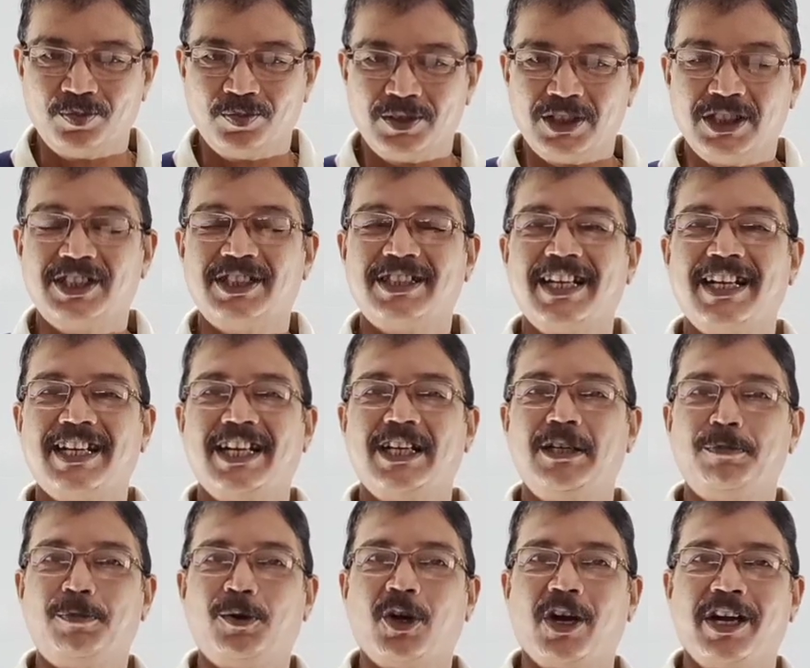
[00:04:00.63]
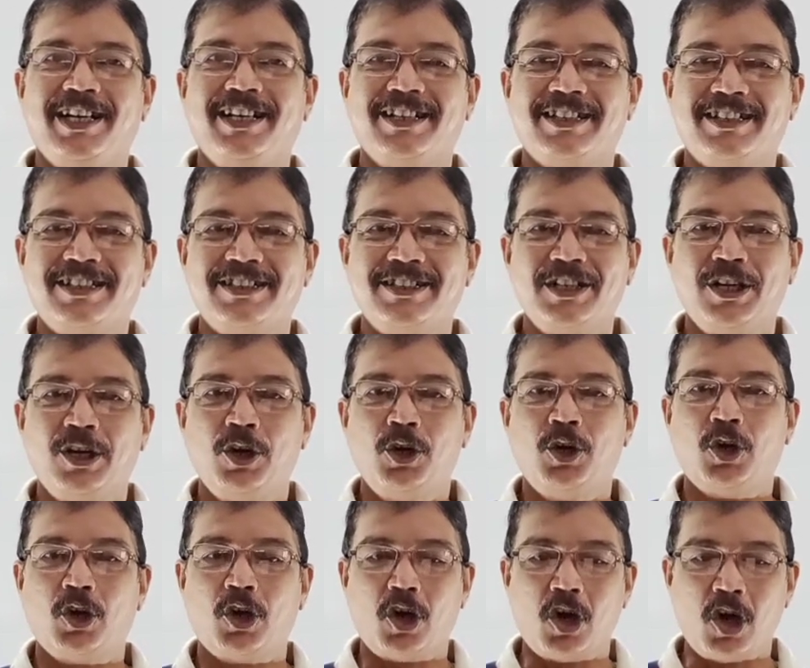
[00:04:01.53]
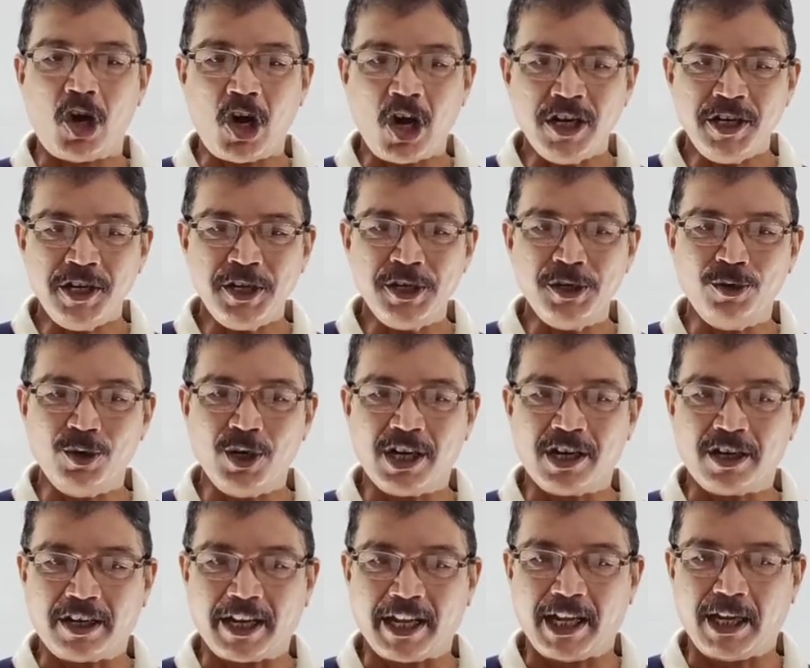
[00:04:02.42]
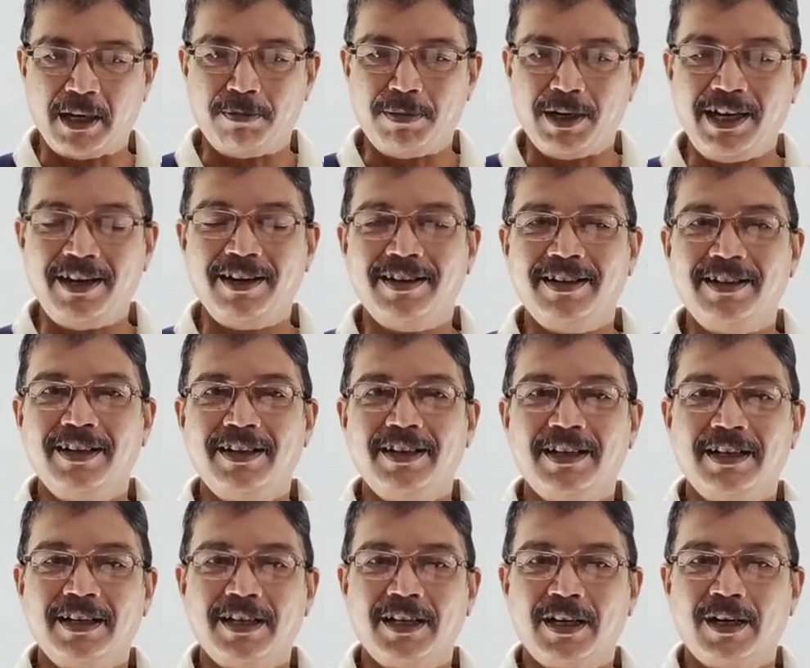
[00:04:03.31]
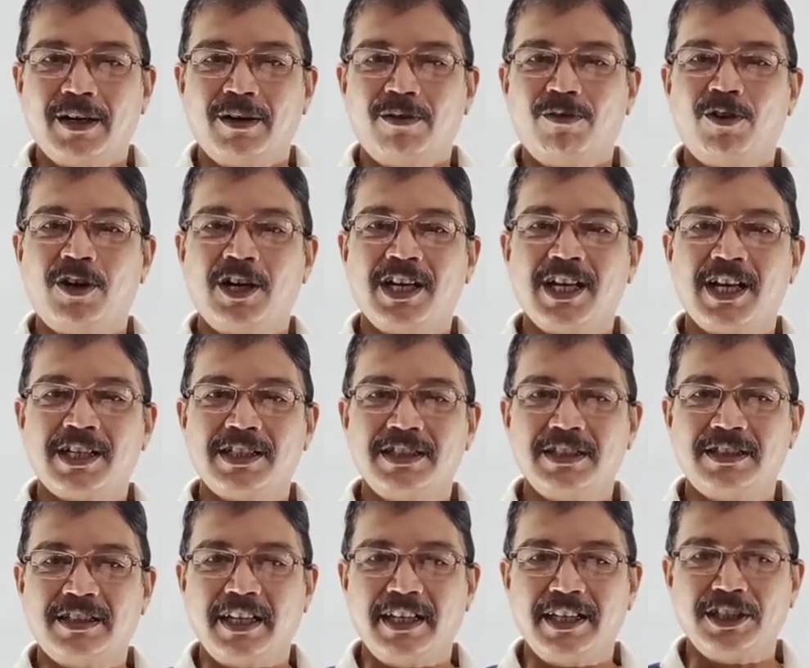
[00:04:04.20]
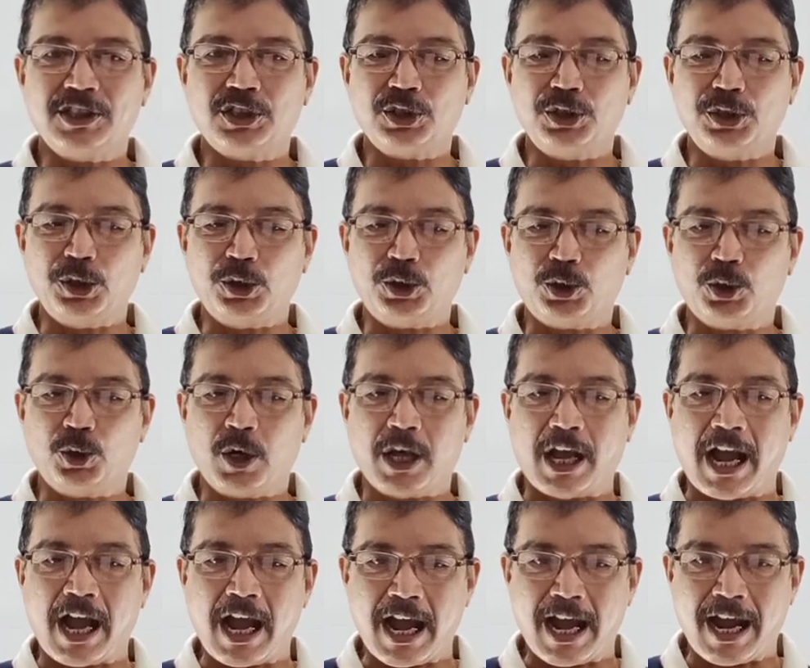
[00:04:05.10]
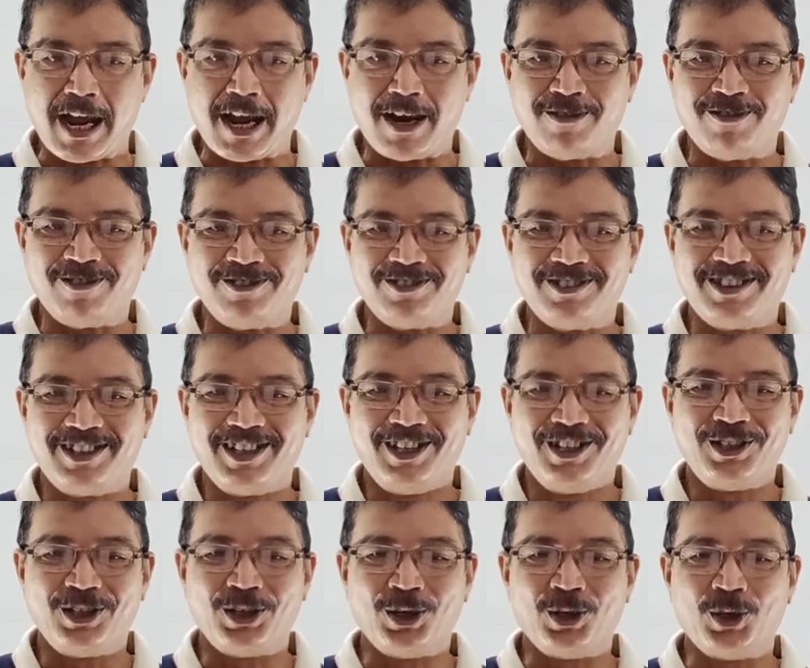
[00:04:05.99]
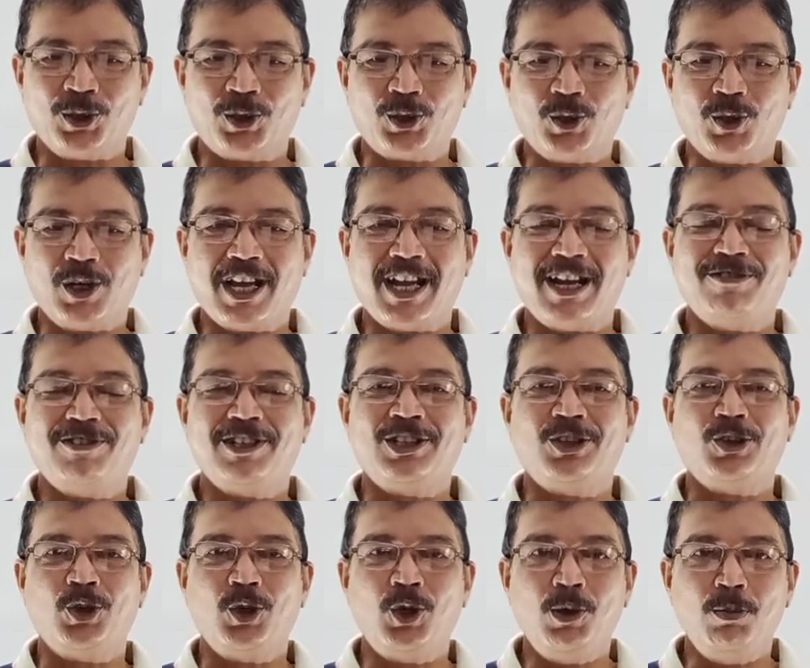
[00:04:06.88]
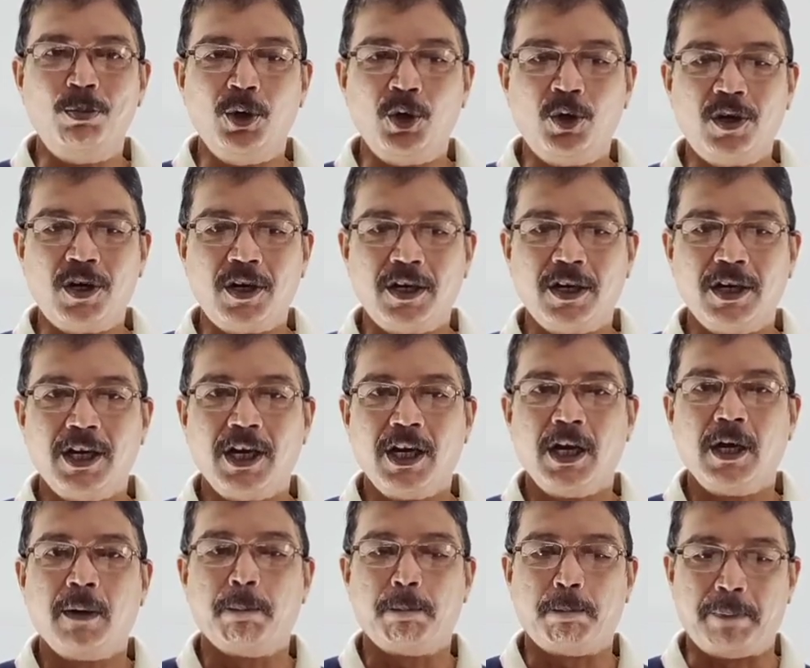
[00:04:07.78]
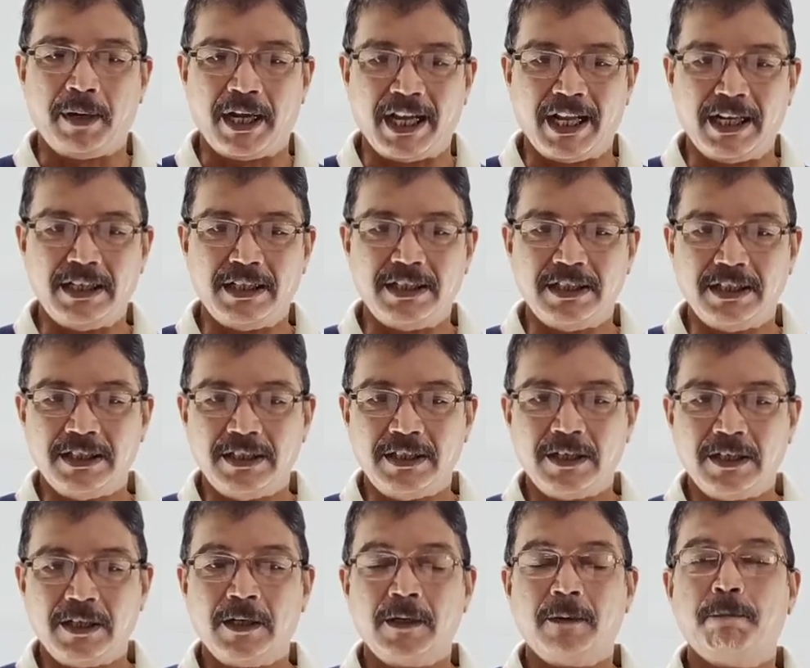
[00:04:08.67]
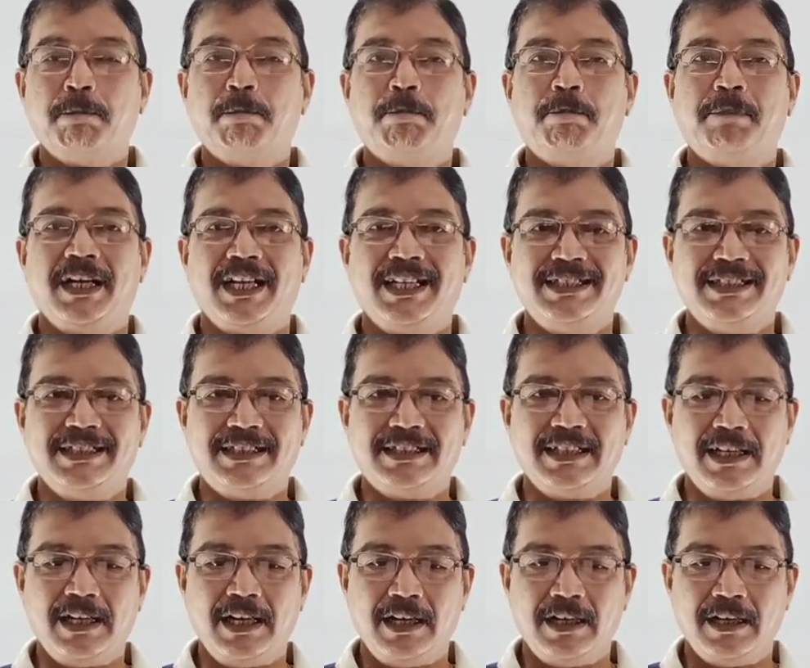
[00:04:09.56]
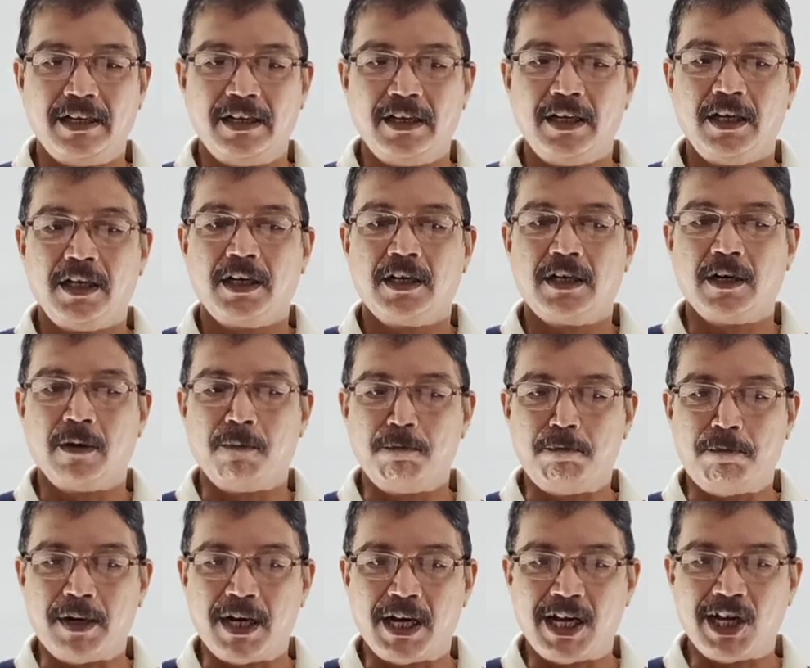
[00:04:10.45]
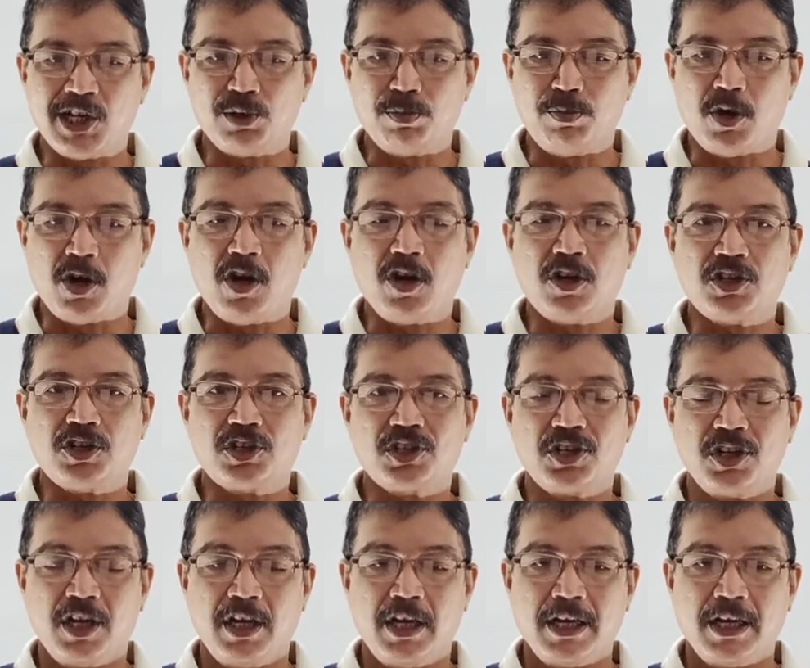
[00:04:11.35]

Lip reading: The second point, on your table, what are the things you should have? You should have a notebook, pen, pencil, compass box,